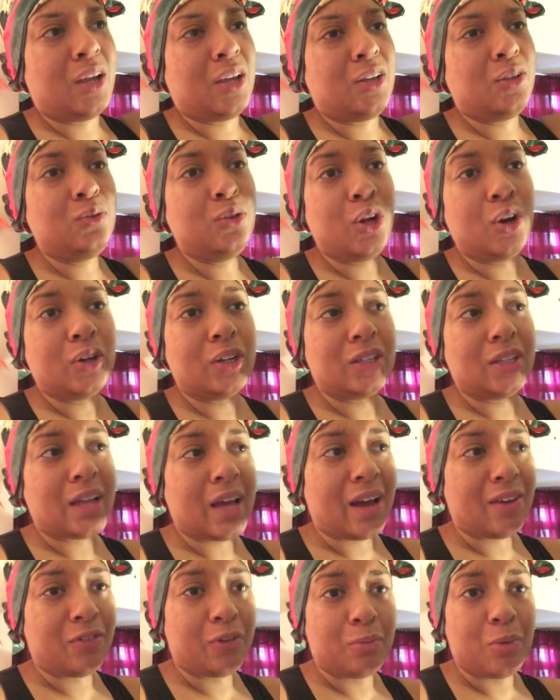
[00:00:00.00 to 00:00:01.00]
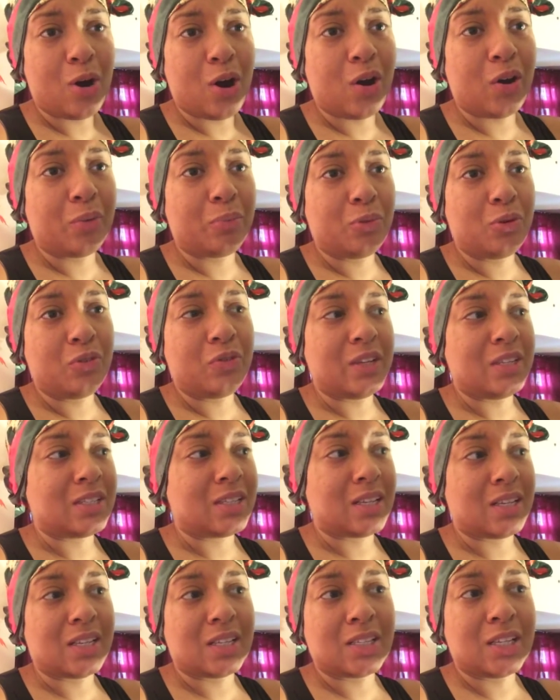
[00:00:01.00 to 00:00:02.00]
you learn a lot from horror movies
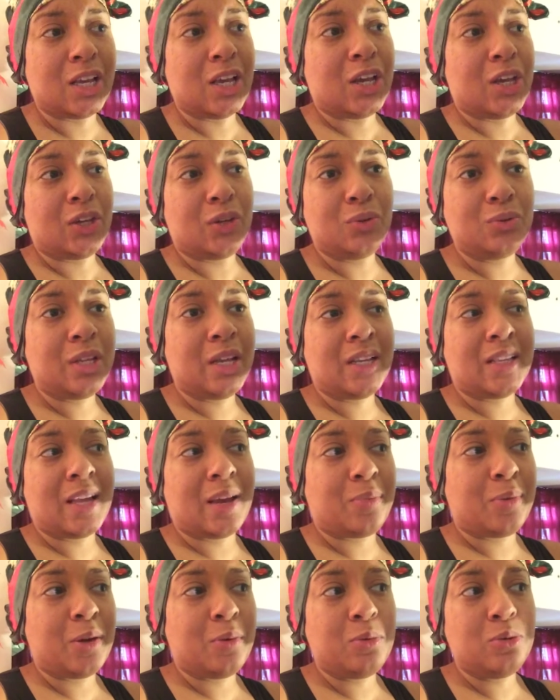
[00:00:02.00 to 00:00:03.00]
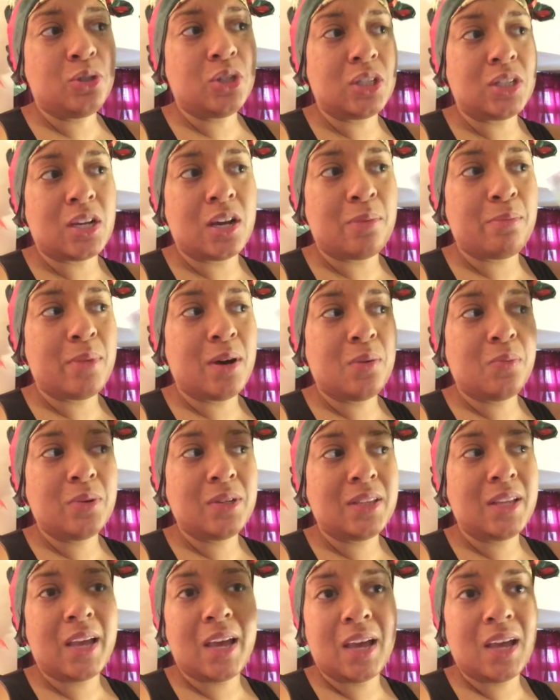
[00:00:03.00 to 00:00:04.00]
because you think that people just come up
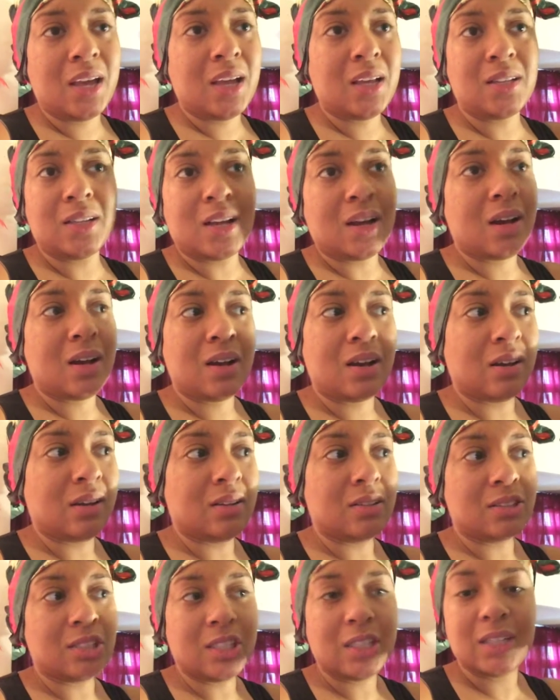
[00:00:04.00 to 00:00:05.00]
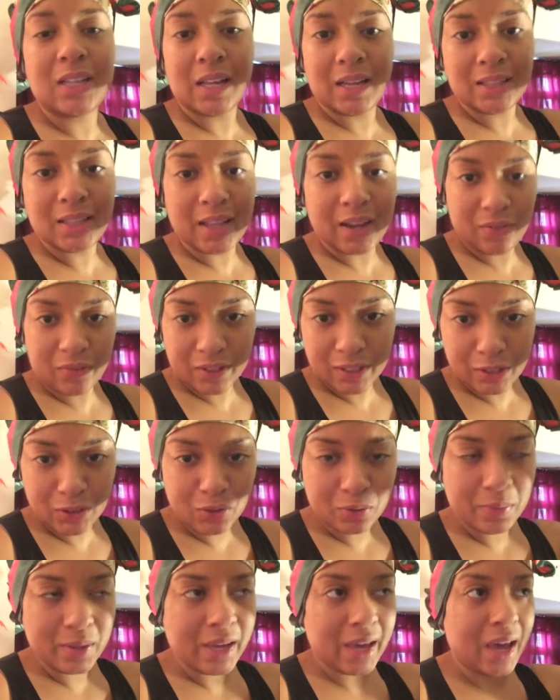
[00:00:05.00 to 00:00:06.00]
with that. Nah, shit like that really
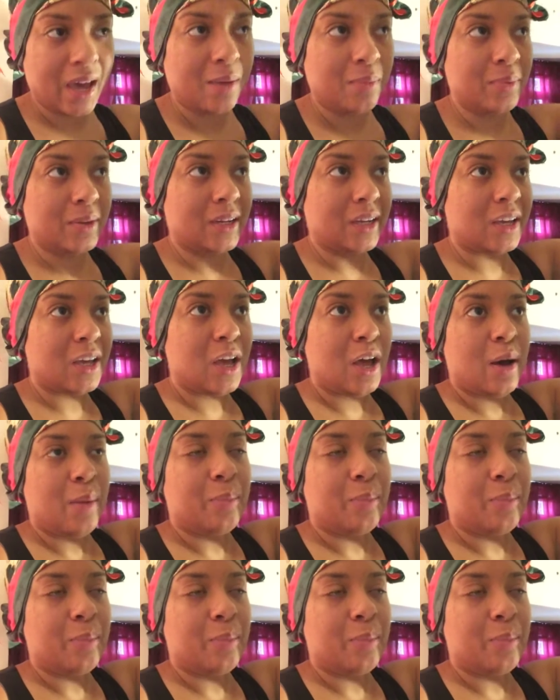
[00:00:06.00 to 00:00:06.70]
do be happening.